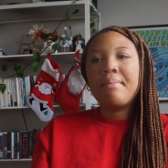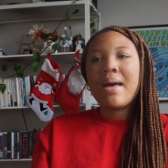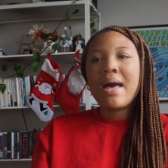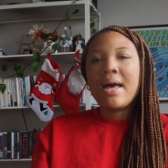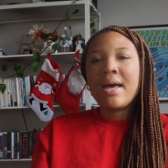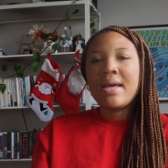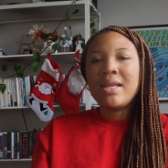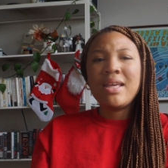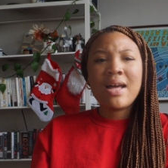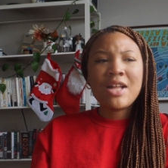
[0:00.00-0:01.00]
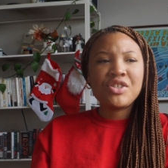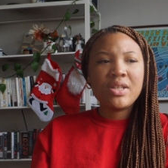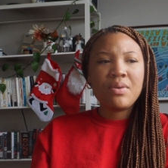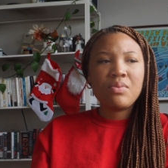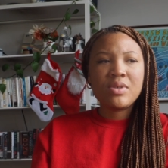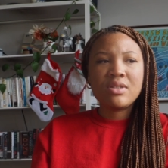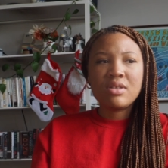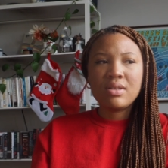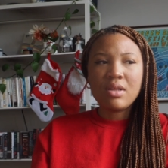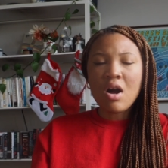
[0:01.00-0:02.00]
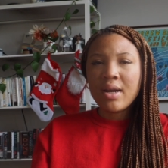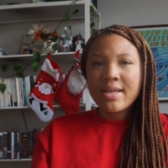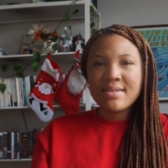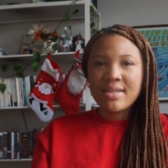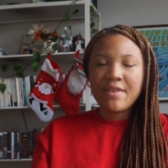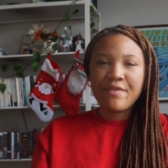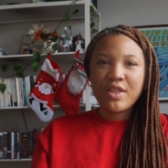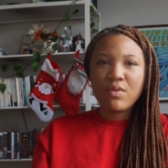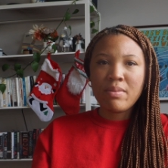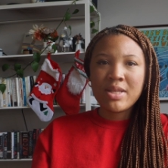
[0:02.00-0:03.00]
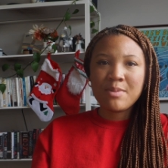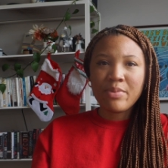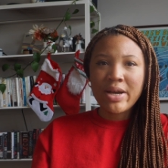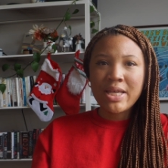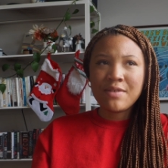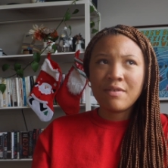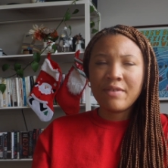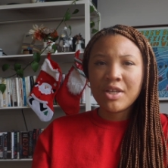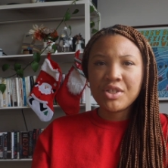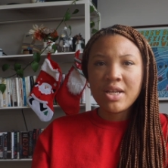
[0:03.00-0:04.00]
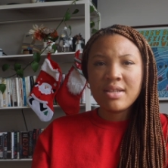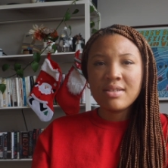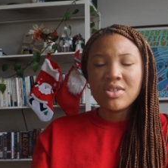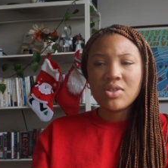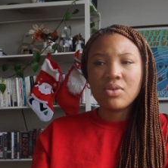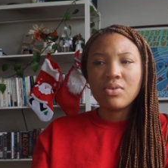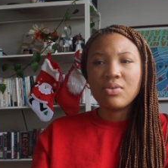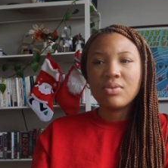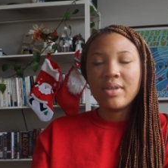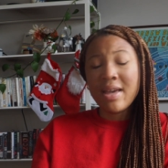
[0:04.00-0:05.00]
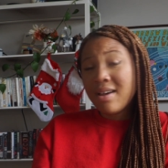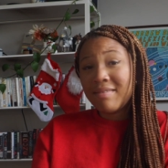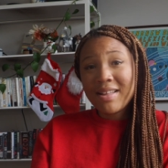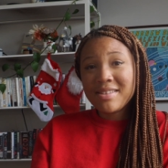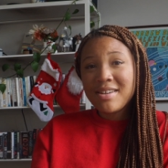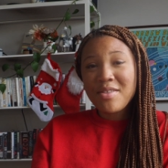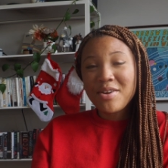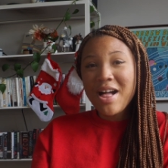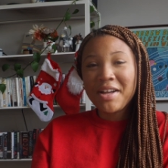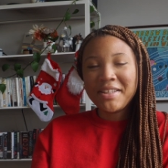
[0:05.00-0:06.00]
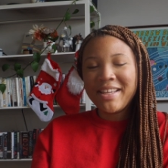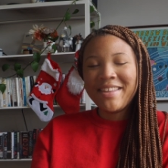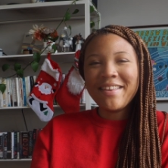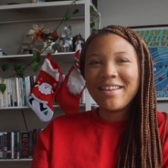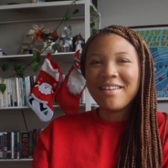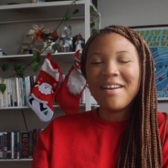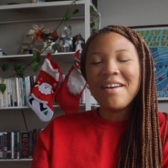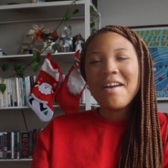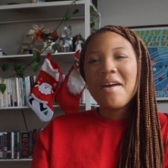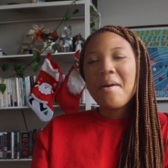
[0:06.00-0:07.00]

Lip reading: And it actually was long listed for the Women's Prize for Fiction. So yeah, that's another accolade that it got.